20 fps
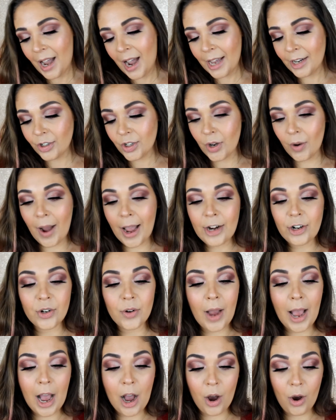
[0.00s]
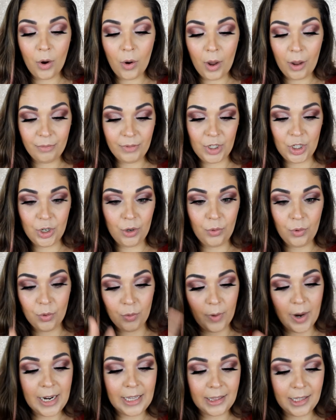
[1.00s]
I don't know. I don't know how, you know,
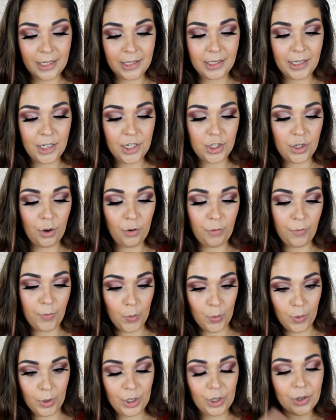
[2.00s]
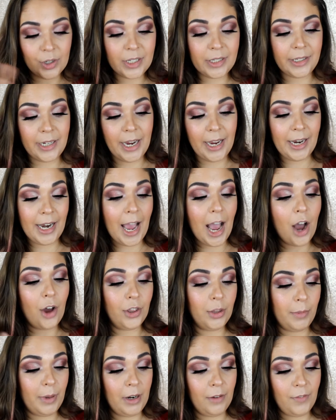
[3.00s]
great this is for your skin, how
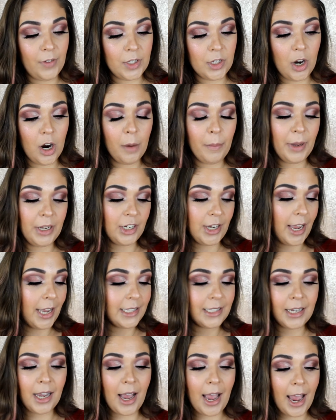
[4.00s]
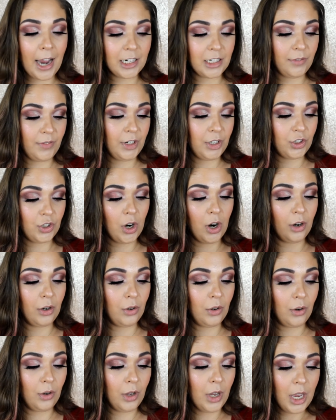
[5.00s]
the benefits are, but it's got activated
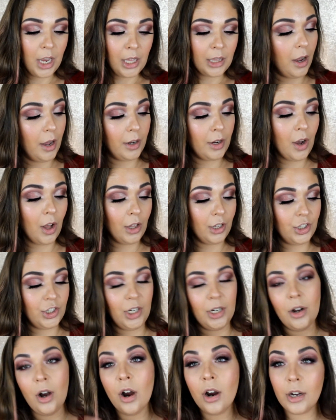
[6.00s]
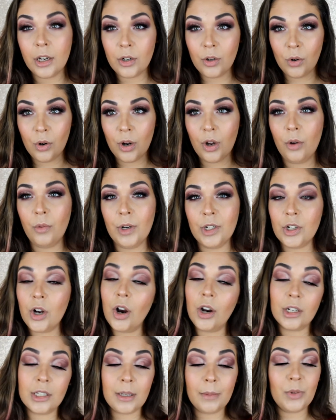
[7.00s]
charcoal, uh, collagen, argan oil, which
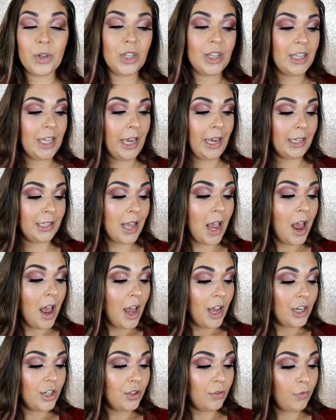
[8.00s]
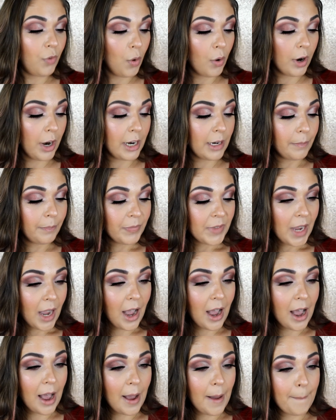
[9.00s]
are some good things for it.
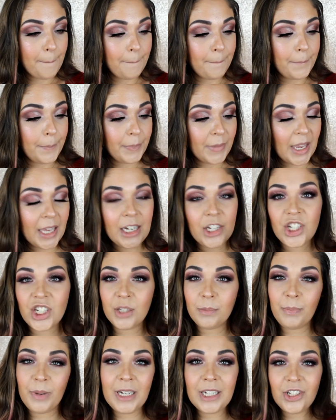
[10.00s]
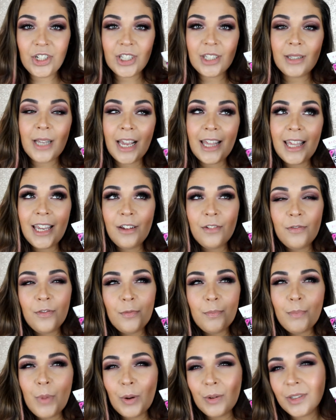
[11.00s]
Um, and it's just, but it's just, I think
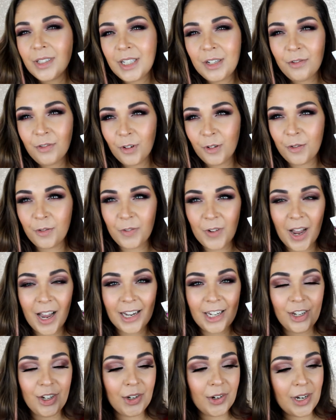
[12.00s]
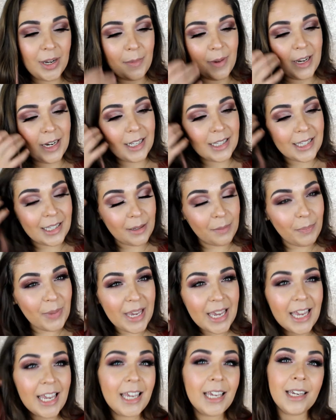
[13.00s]
mostly for fun. You know what I mean? It's
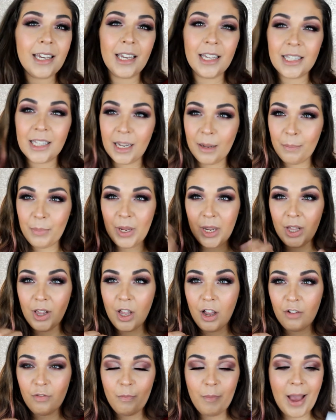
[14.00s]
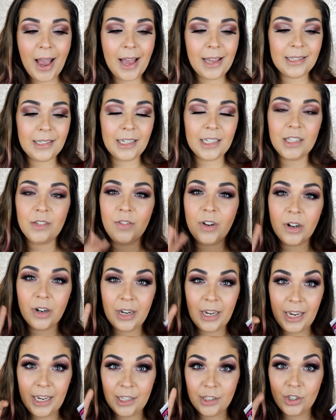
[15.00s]
pink. It's like a peel off mask. It's
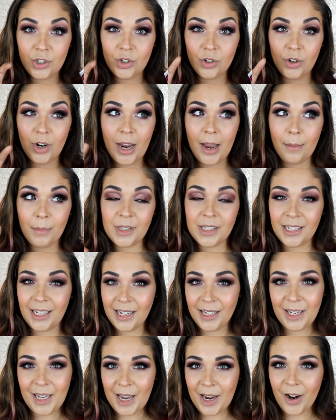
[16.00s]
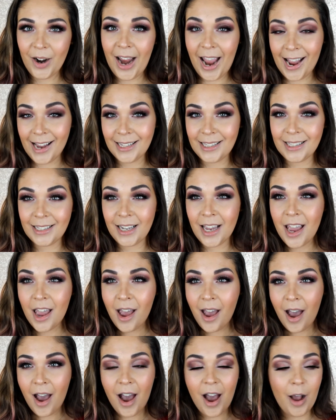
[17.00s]
very Instagram skincare-esque.
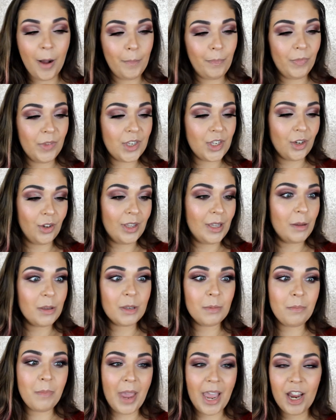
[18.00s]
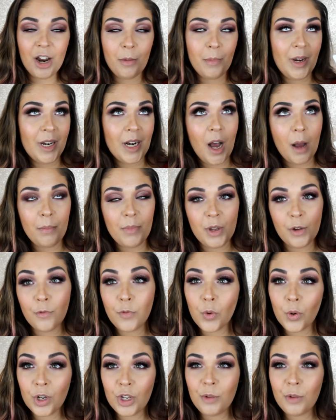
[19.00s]
Um, so this may or may not be for